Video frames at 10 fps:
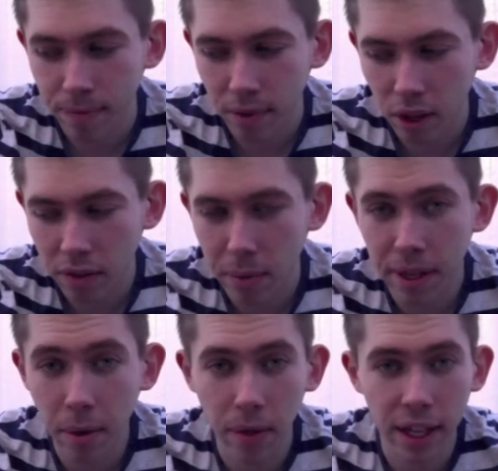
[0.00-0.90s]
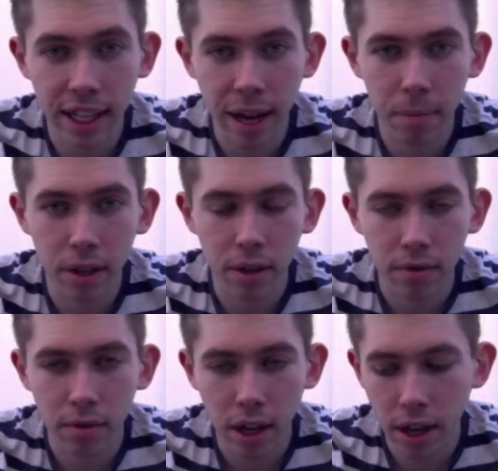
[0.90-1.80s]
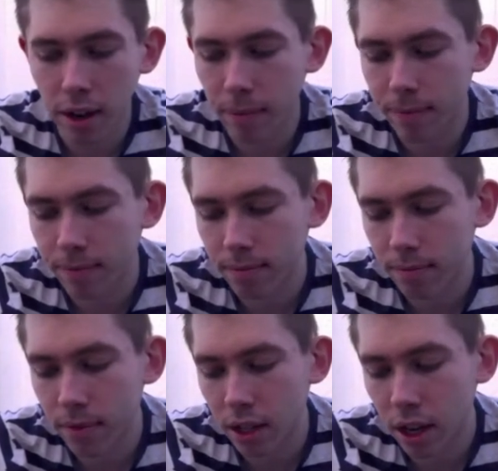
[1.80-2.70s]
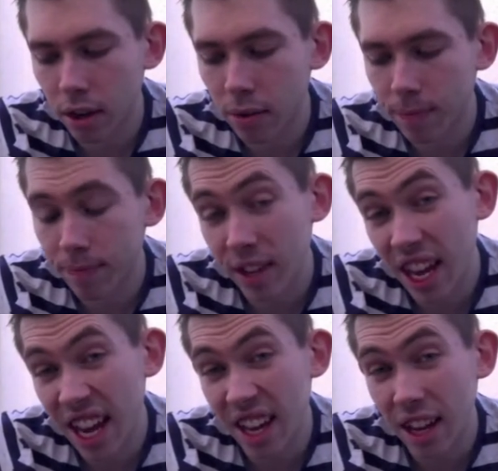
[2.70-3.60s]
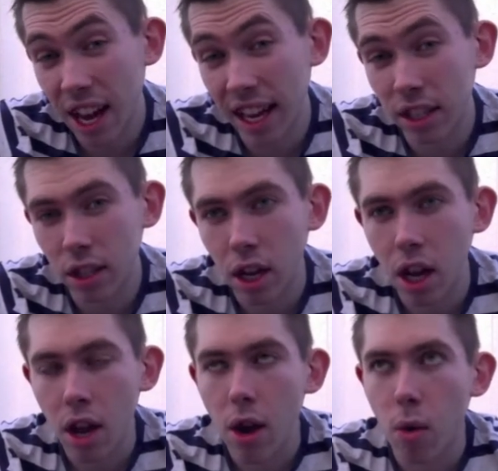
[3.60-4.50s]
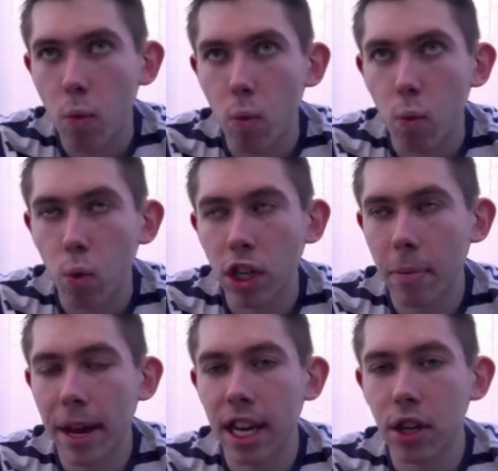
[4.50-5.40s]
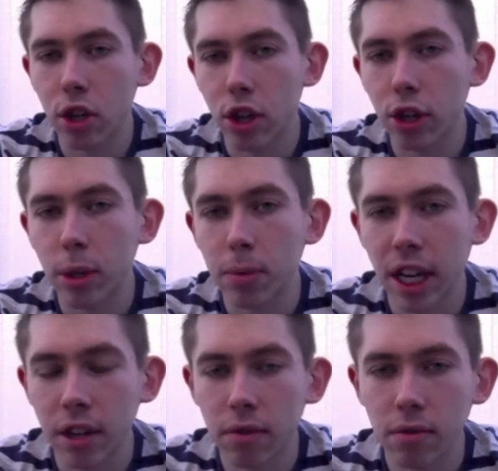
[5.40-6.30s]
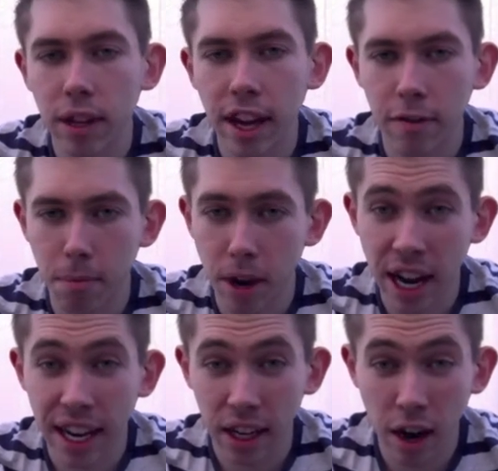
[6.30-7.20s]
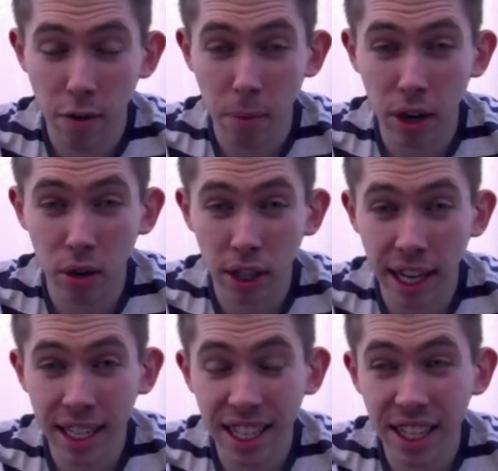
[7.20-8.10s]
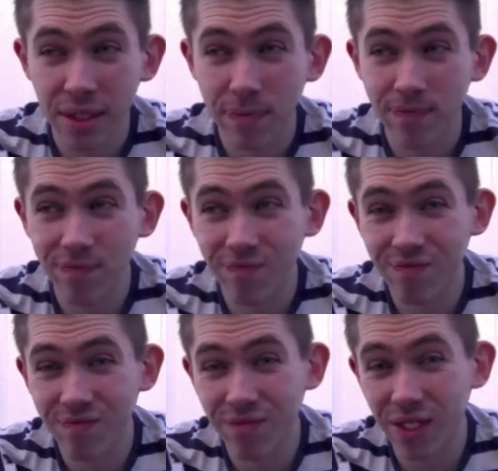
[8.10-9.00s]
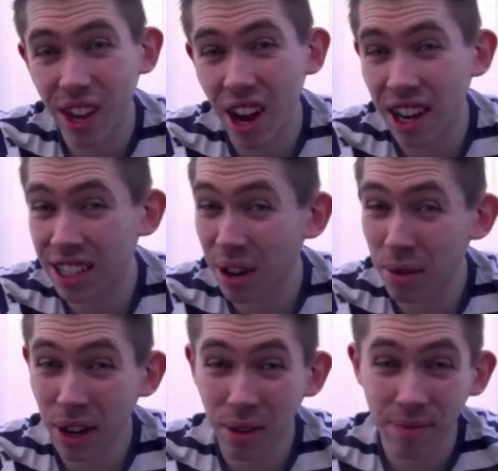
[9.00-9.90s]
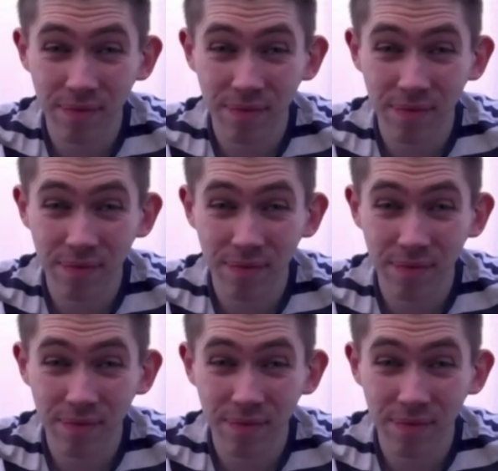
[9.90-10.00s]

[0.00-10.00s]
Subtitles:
Obviously, we don't want that to happen. So yeah, and would I make a new YouTube channel if my current one got deleted? I don't know.